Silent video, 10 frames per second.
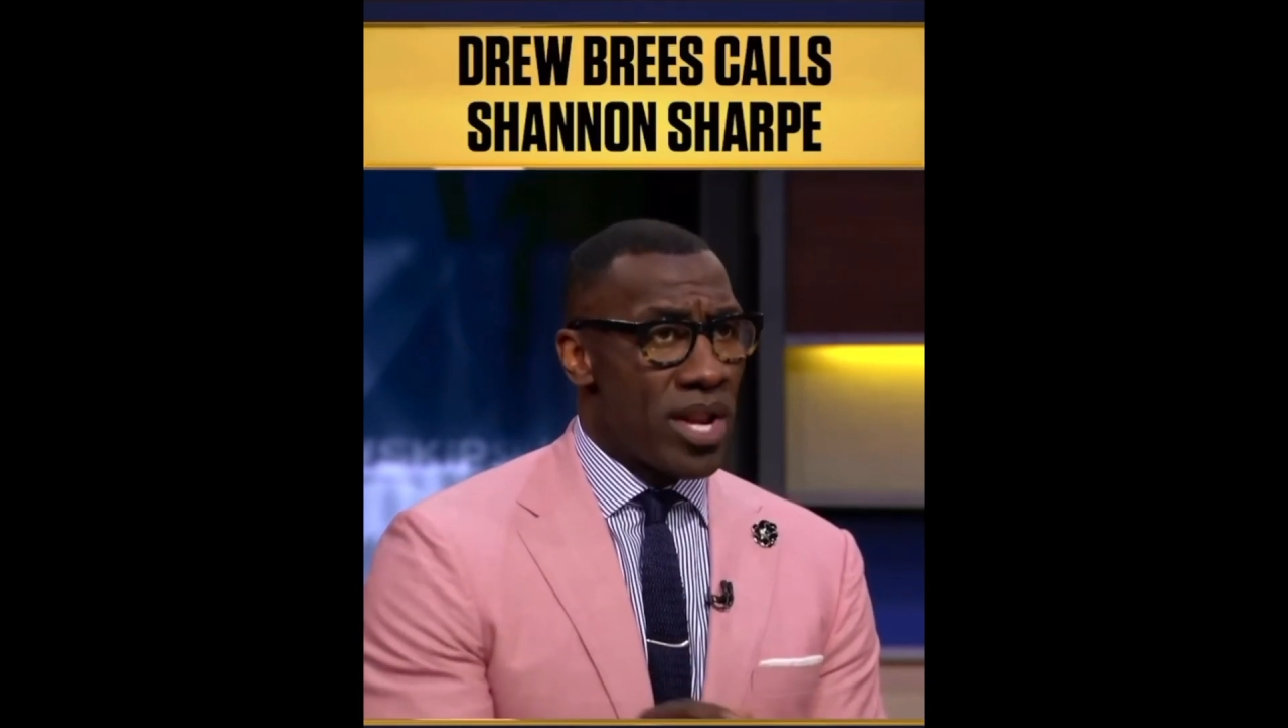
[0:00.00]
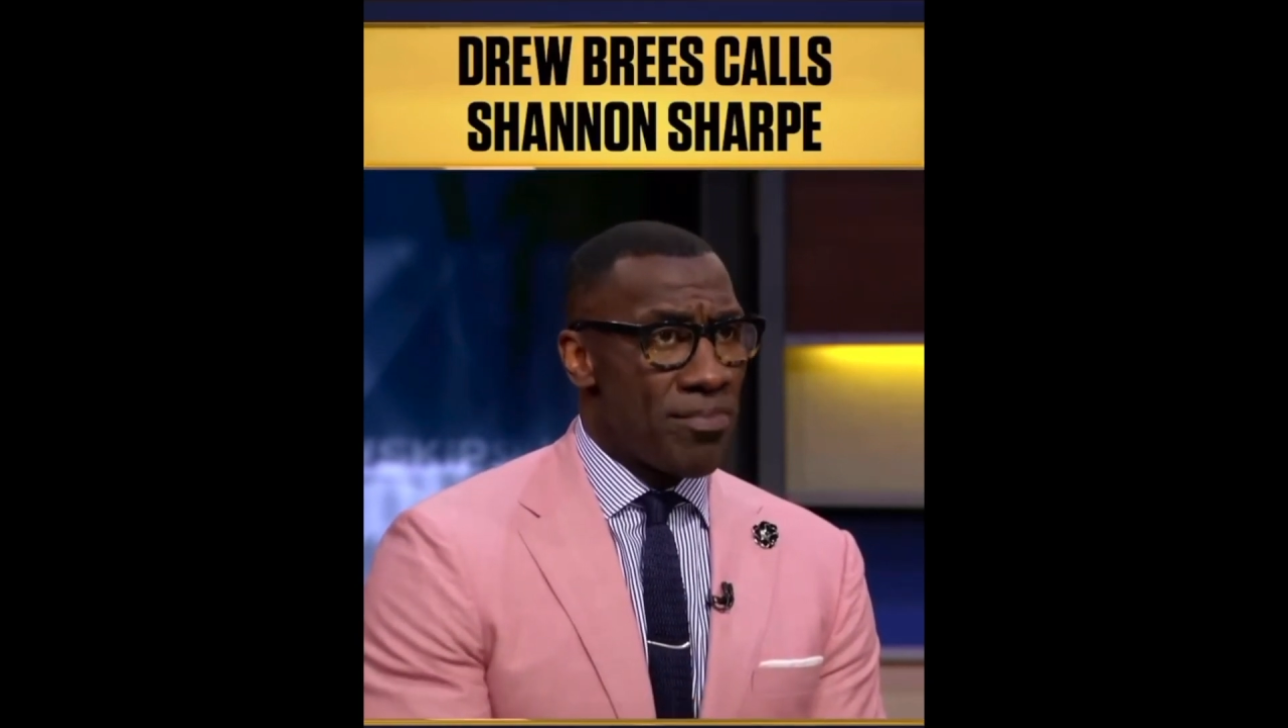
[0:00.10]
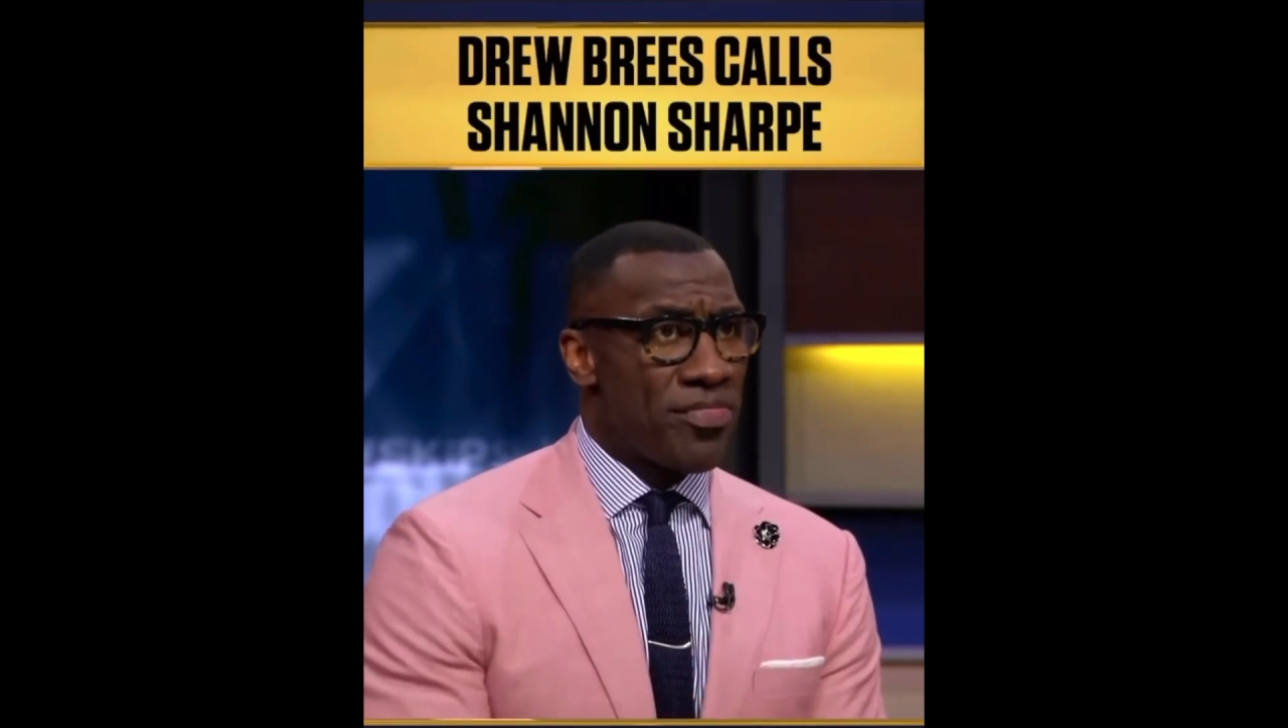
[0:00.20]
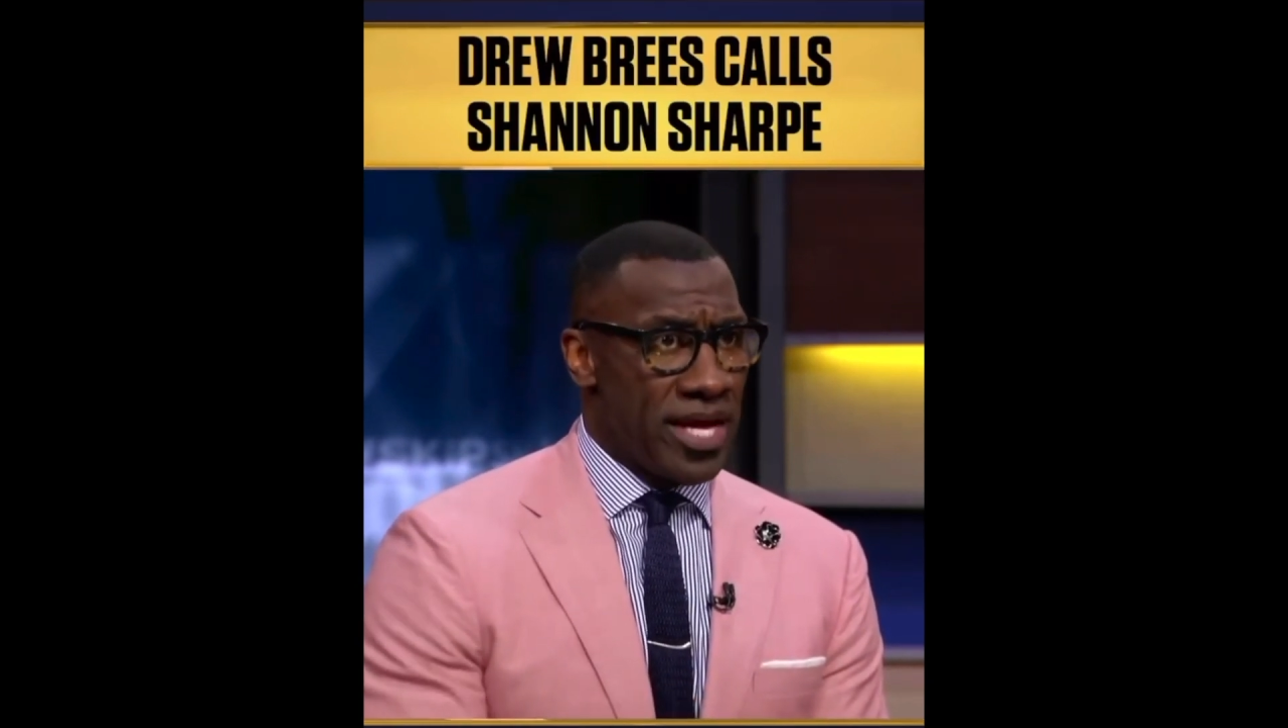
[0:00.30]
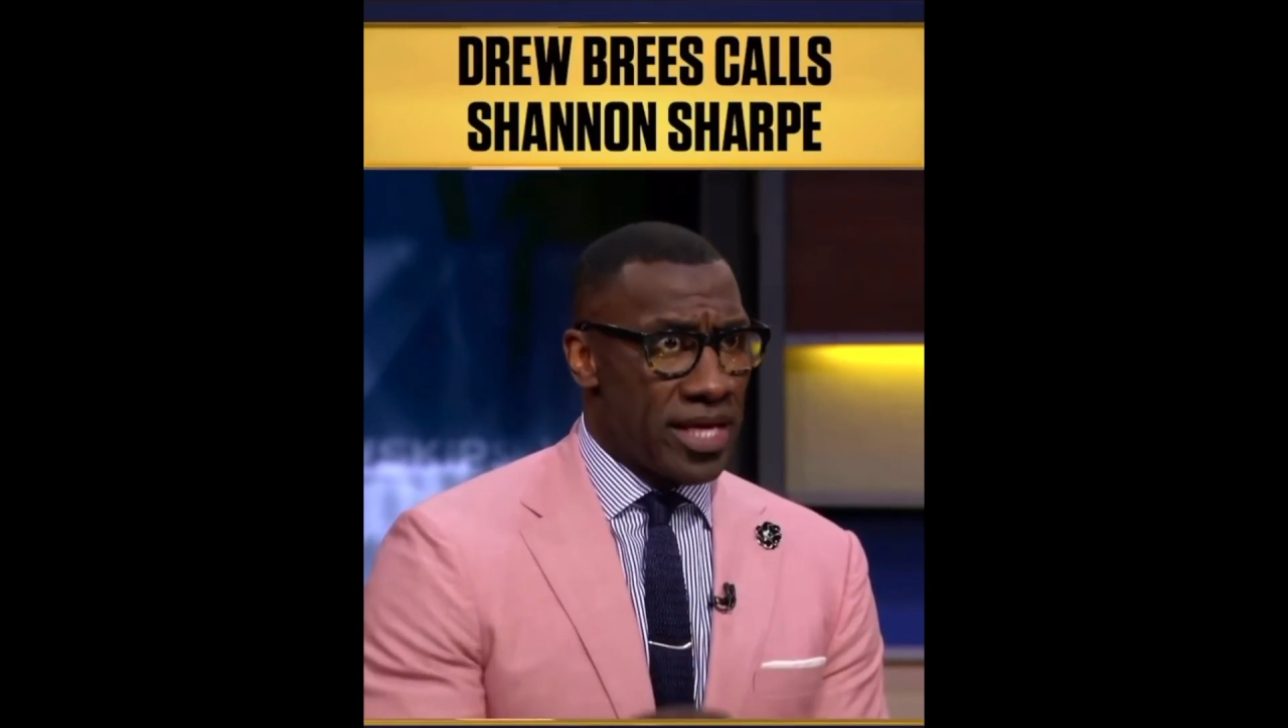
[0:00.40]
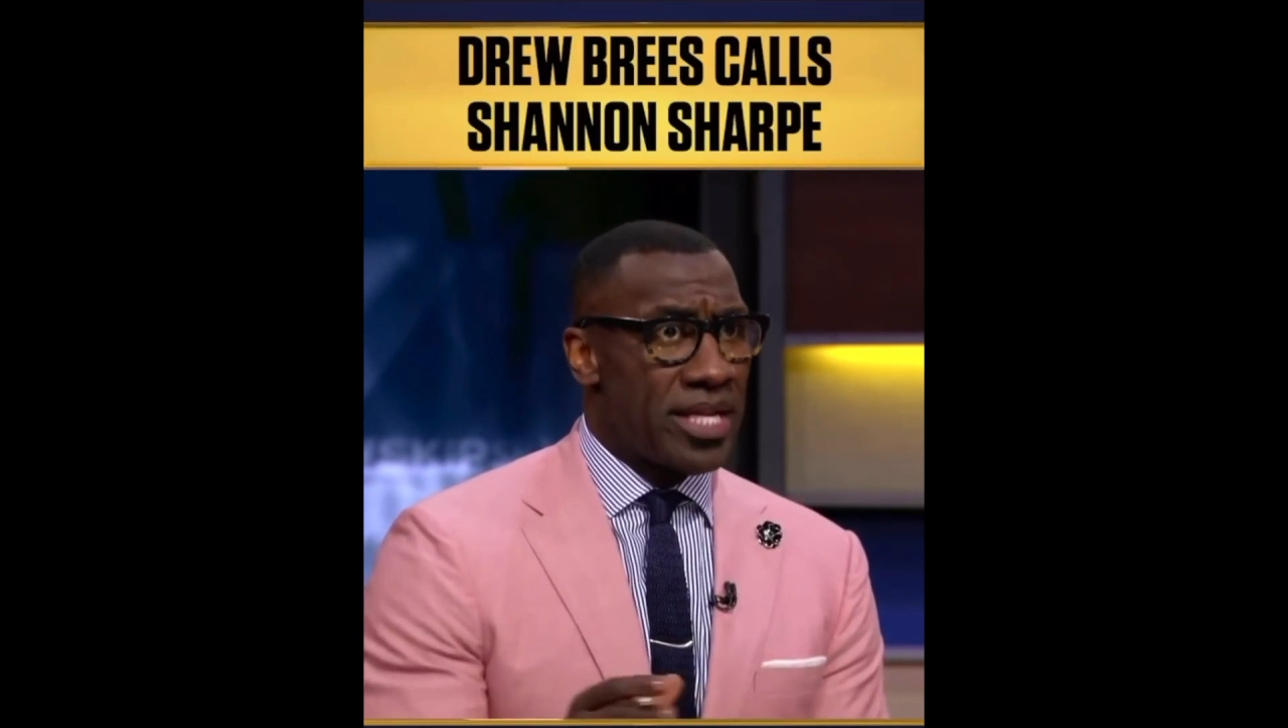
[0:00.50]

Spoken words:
I'm thinking